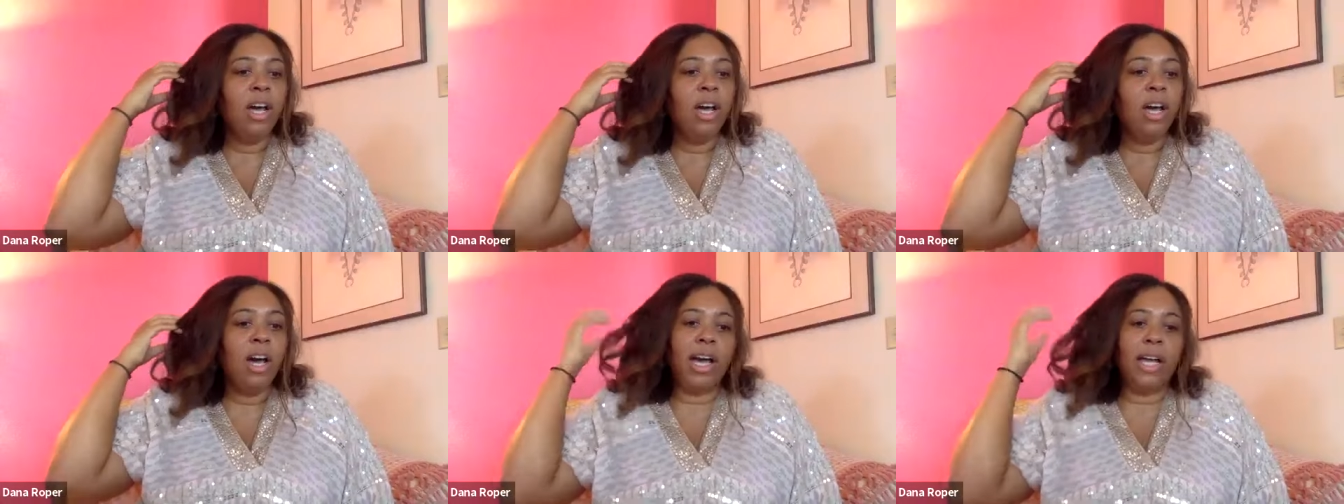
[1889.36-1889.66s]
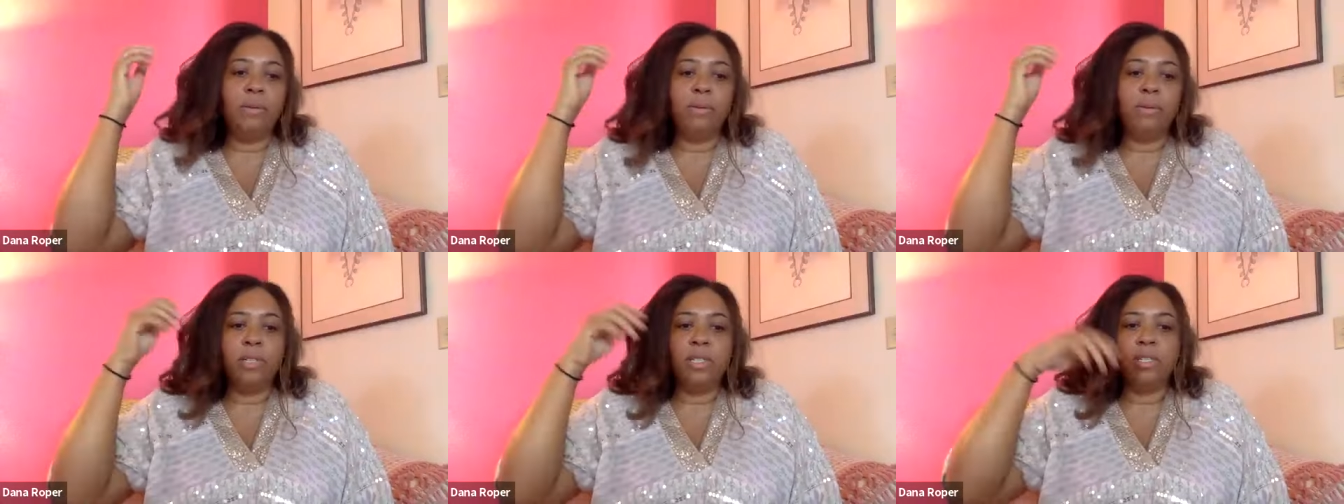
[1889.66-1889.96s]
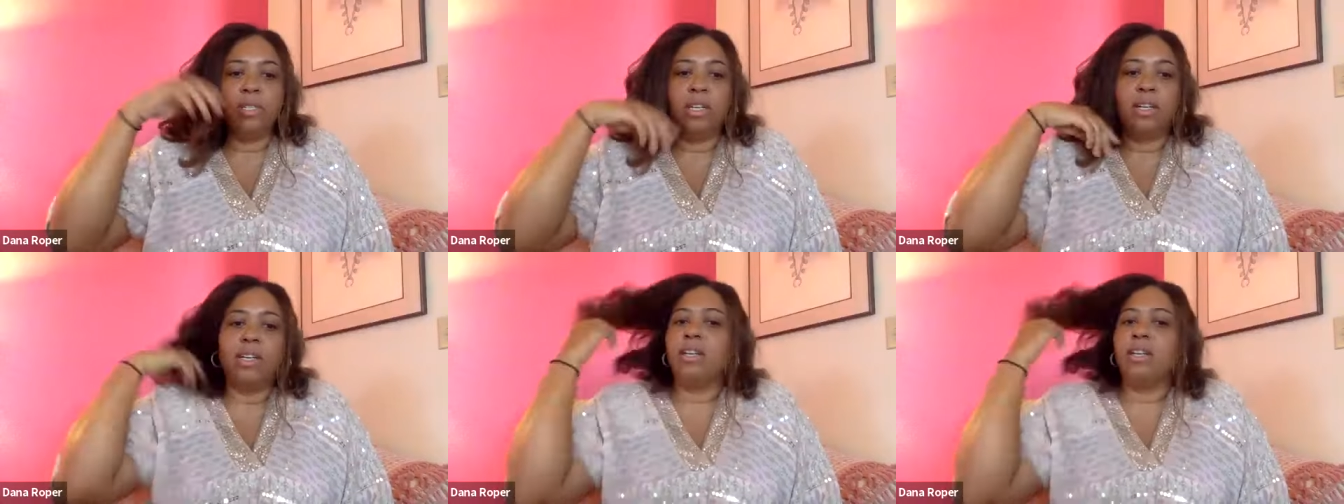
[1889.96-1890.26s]
I was
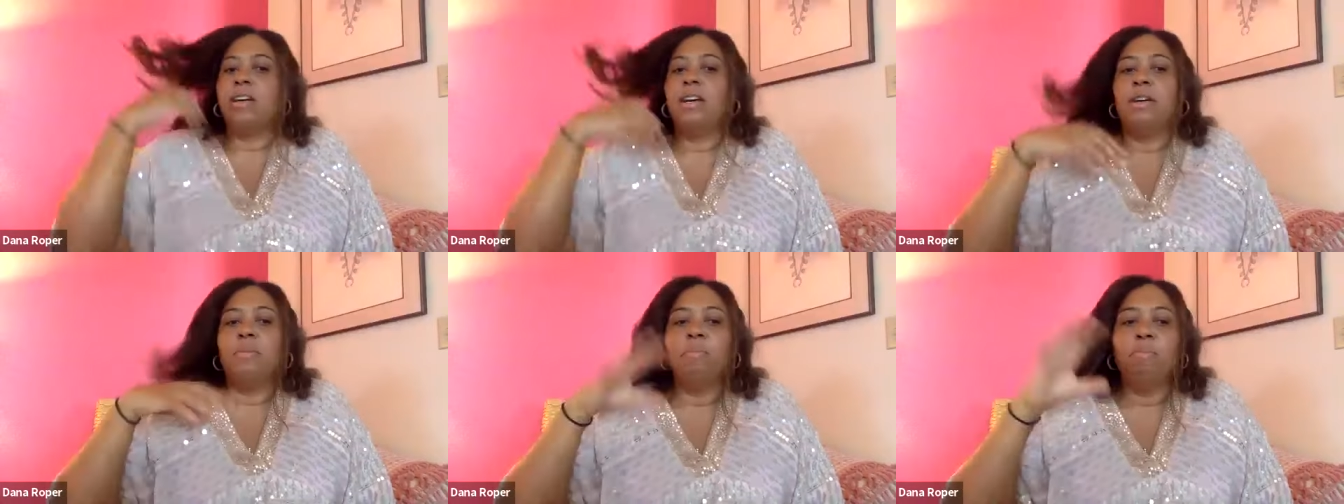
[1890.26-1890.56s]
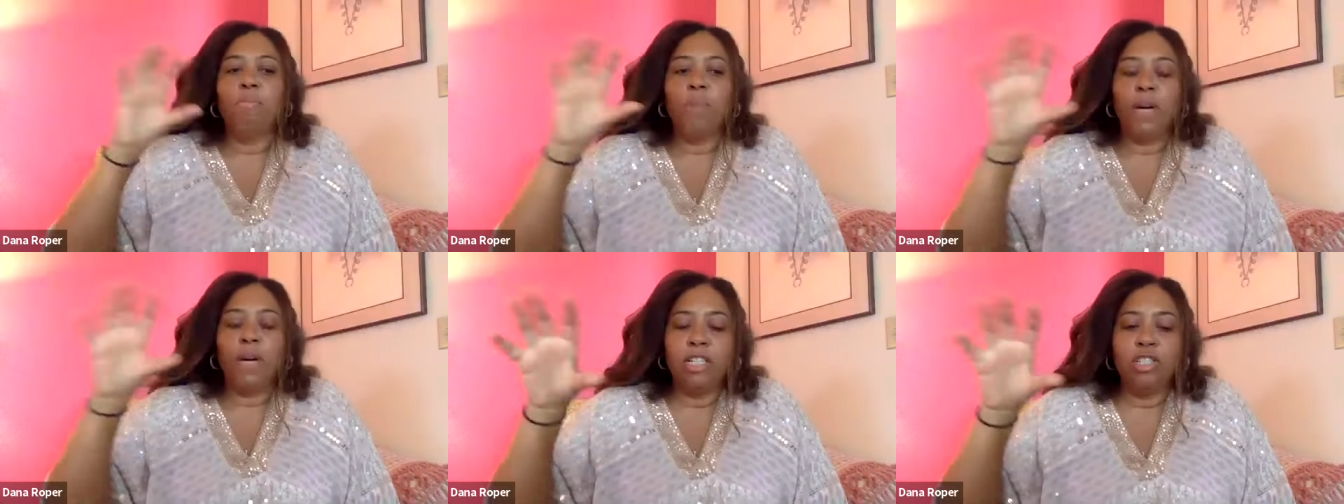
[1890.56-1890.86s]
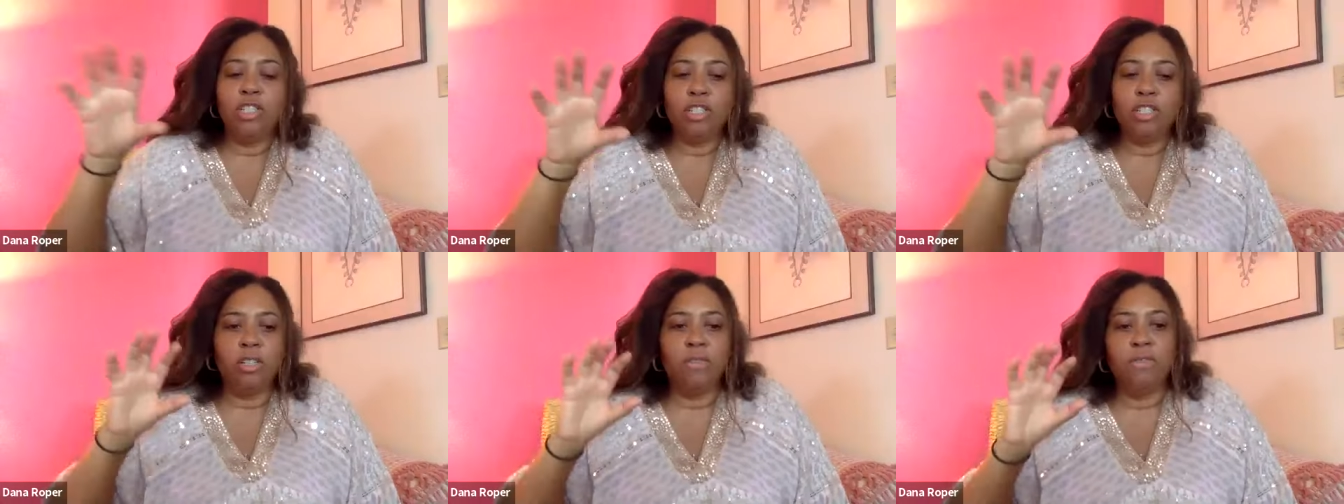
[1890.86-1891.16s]
on a
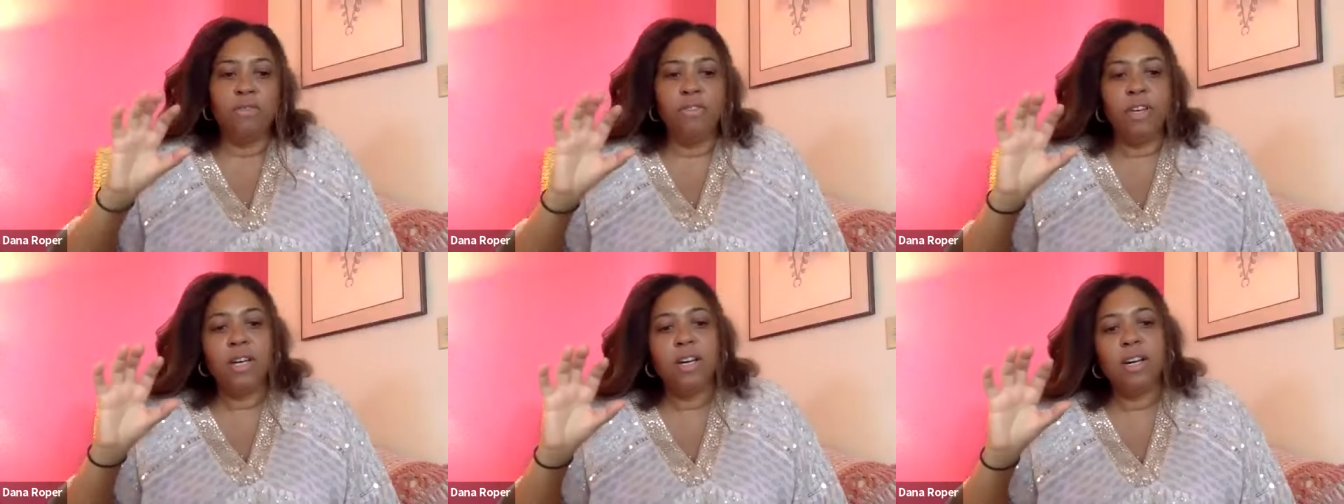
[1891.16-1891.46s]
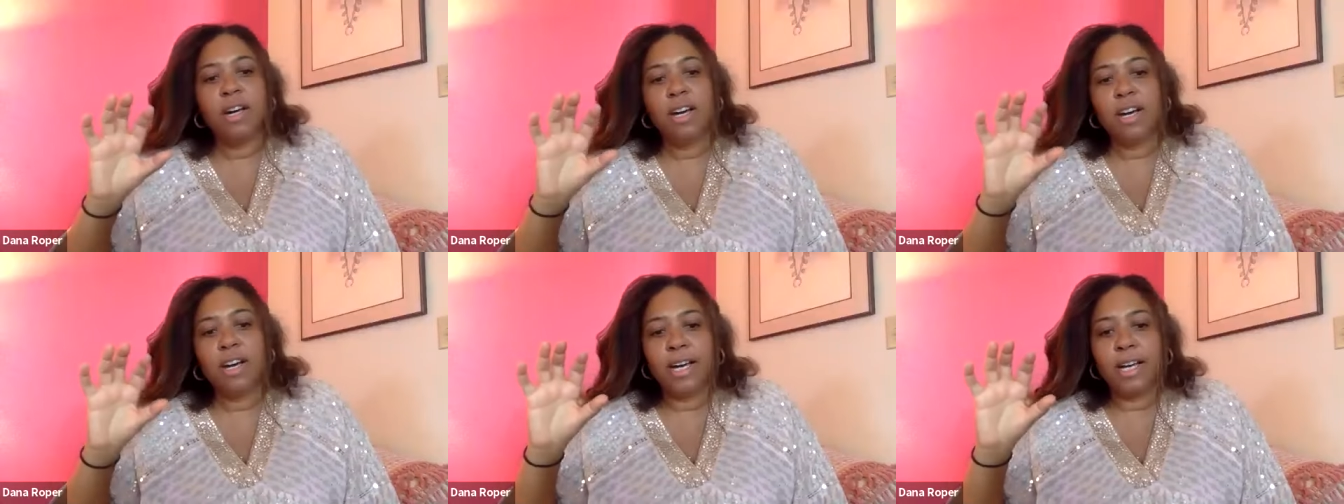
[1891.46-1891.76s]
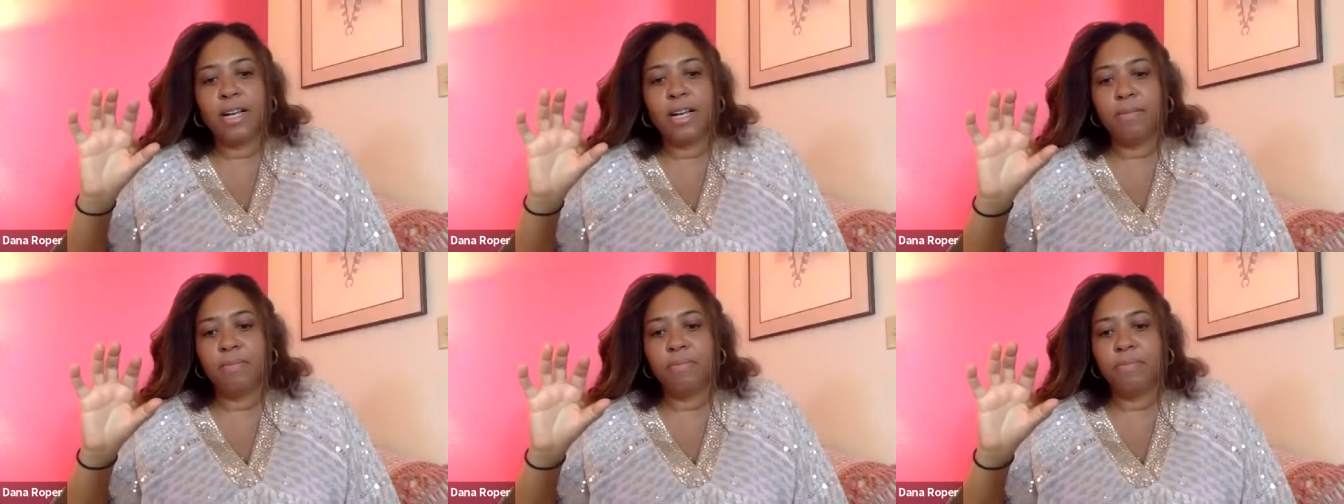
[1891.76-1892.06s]
bunch of
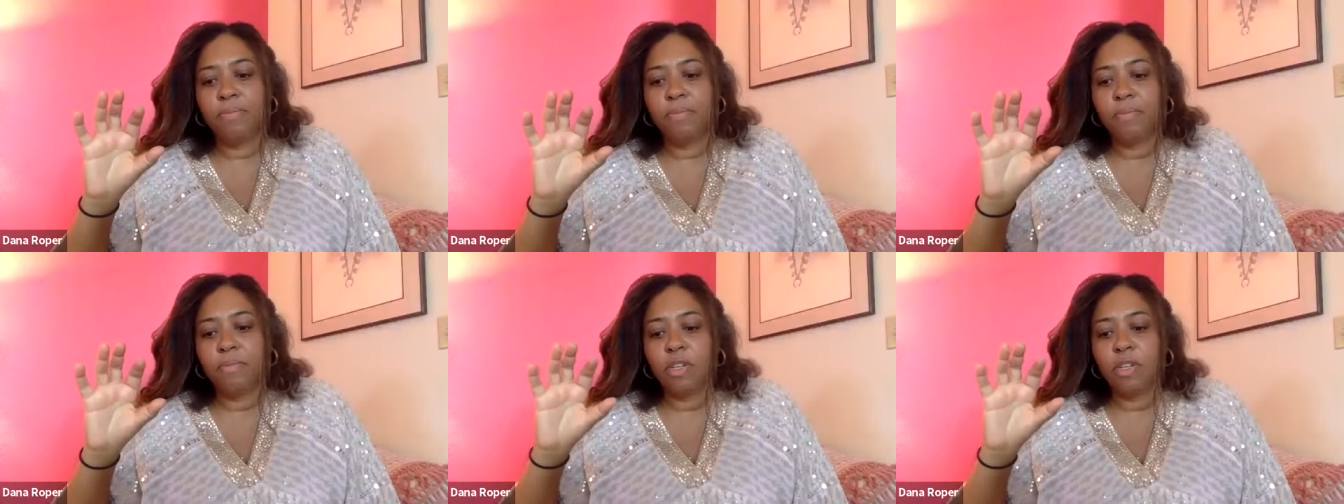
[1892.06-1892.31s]
um,